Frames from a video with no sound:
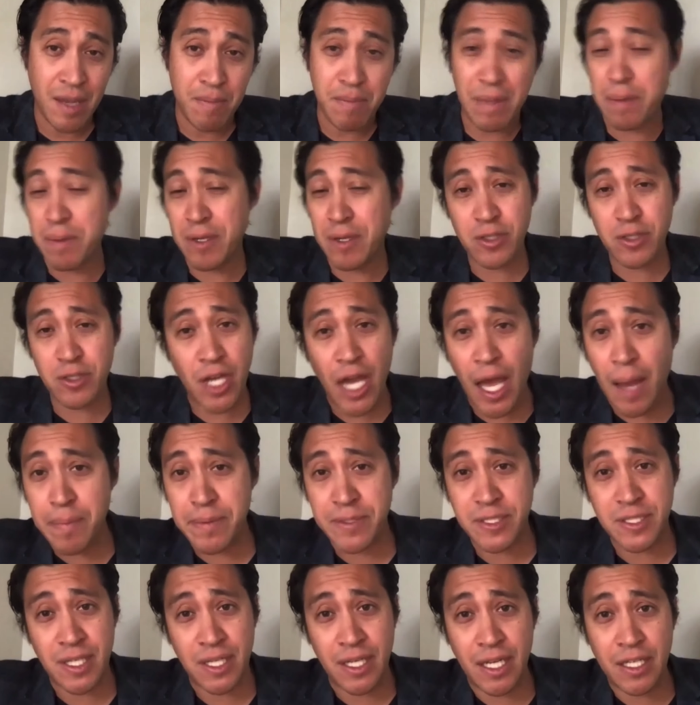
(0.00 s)
Maybe you're the
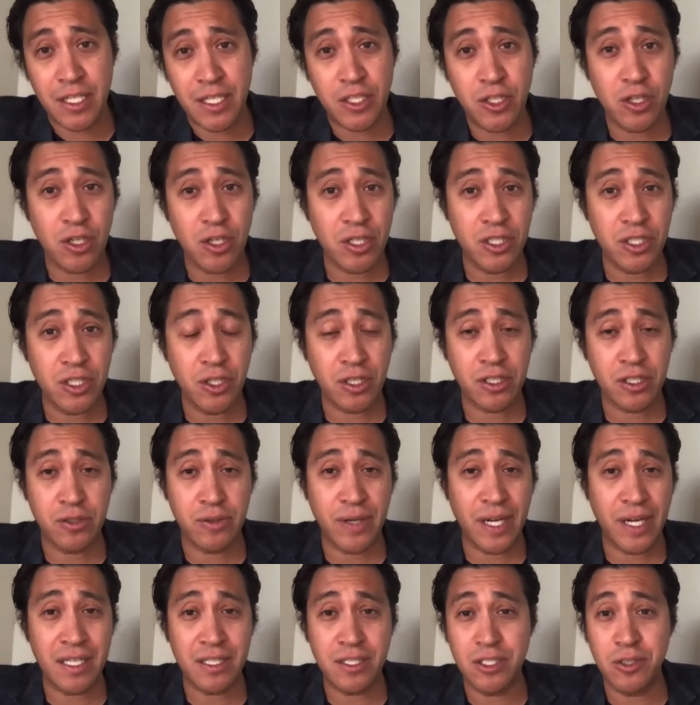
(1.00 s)
opposite and you're
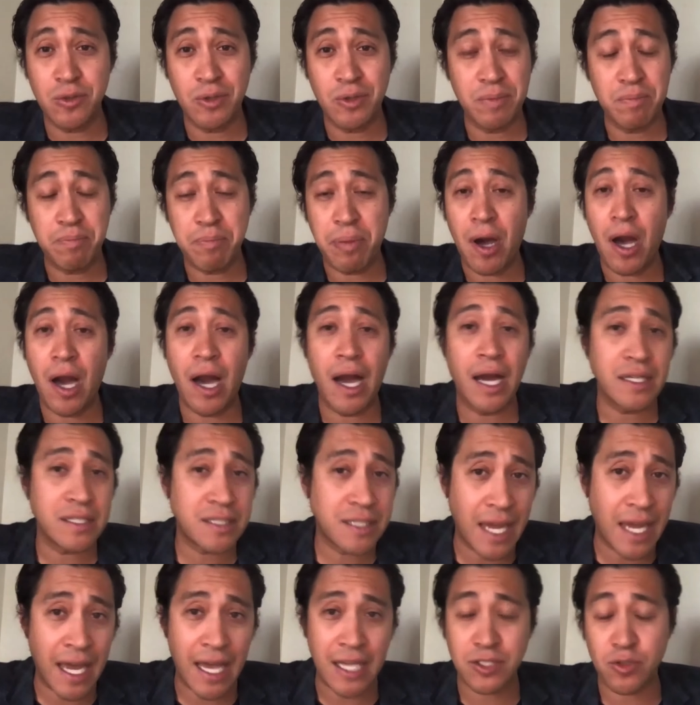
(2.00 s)
great at doing
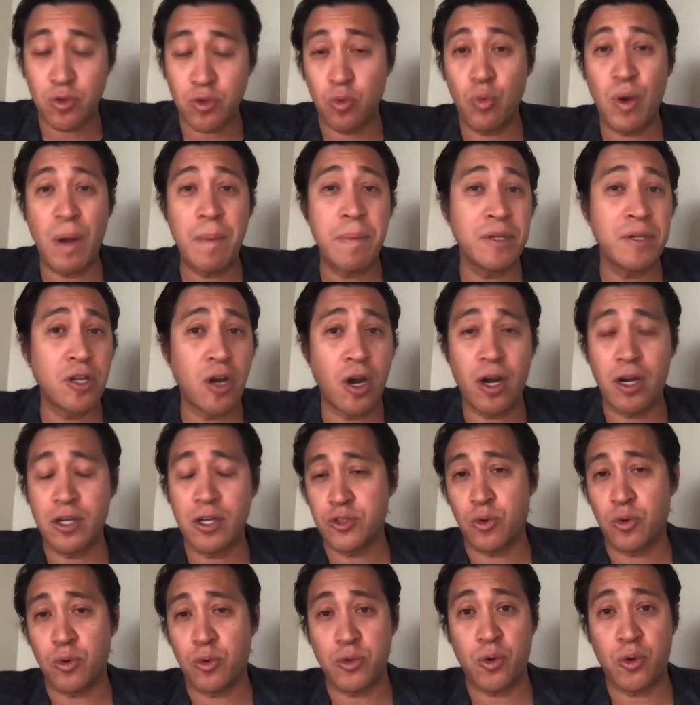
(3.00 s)
podcasts or
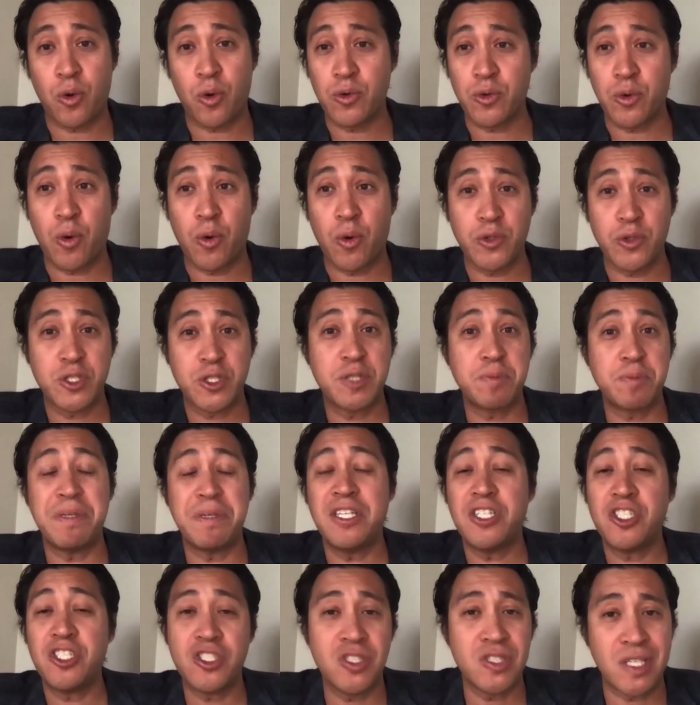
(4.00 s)
webinars or
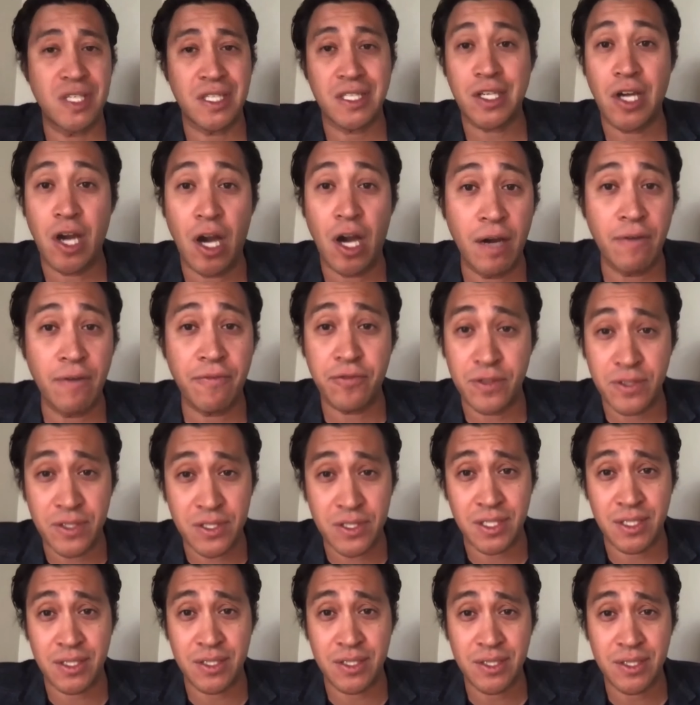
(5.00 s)
speeches at
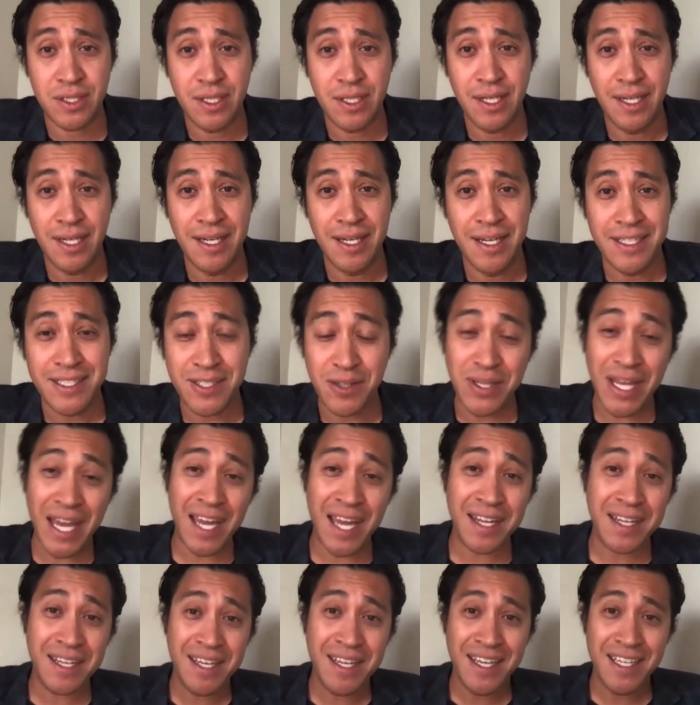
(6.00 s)
conferences. So
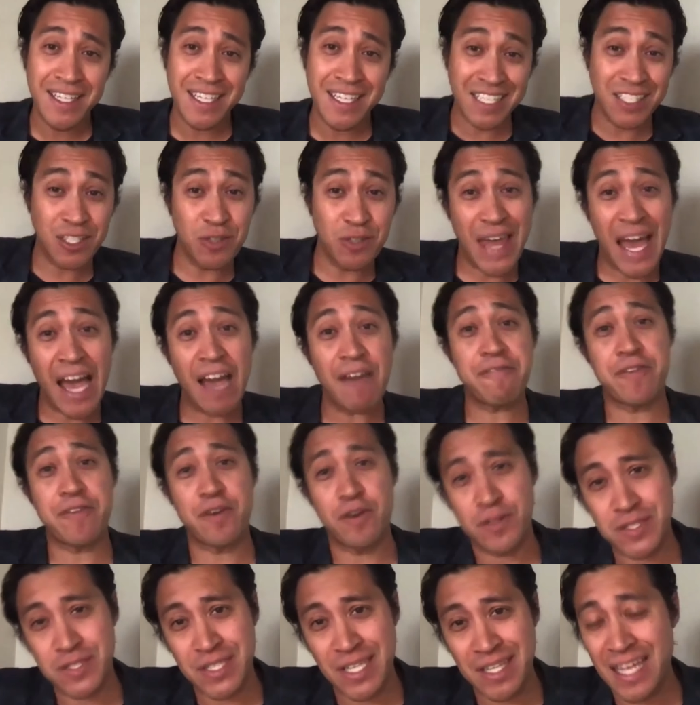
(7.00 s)
then you can do that
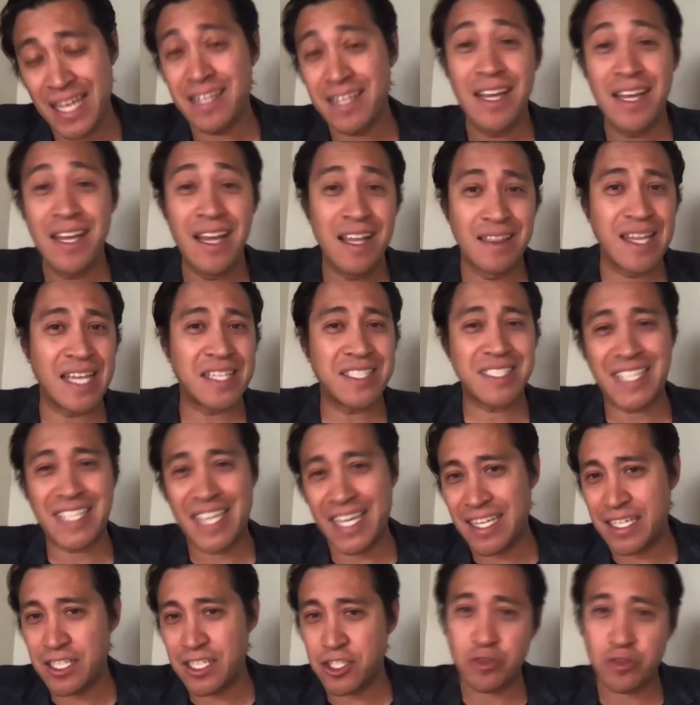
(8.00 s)
first and then let's
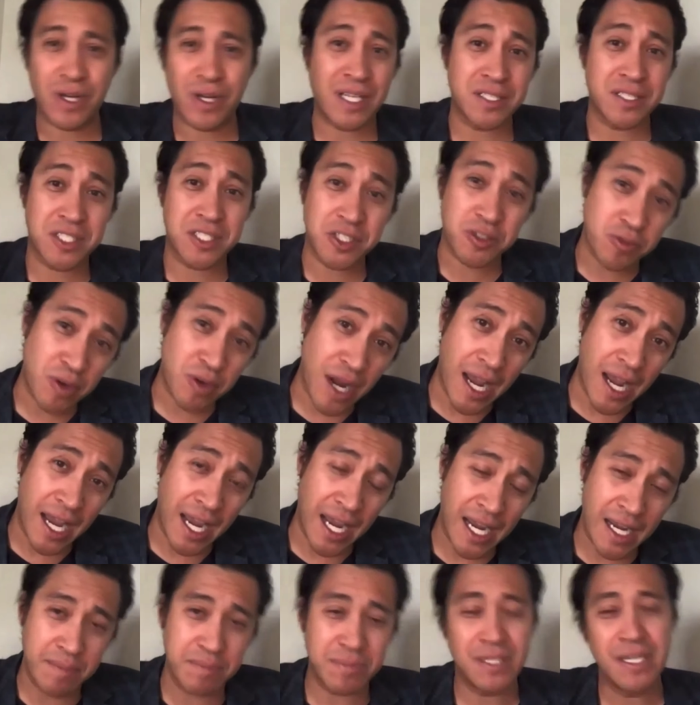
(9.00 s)
get it
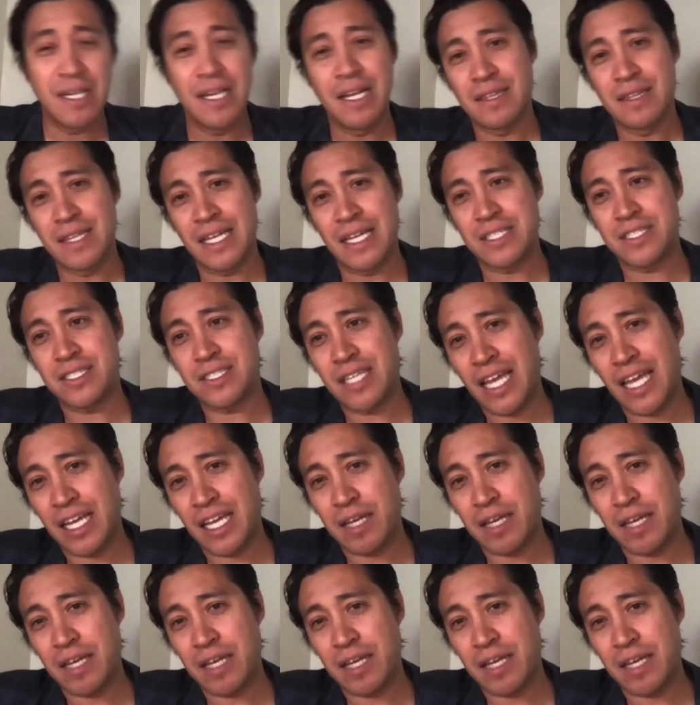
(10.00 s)
transcribed. Let's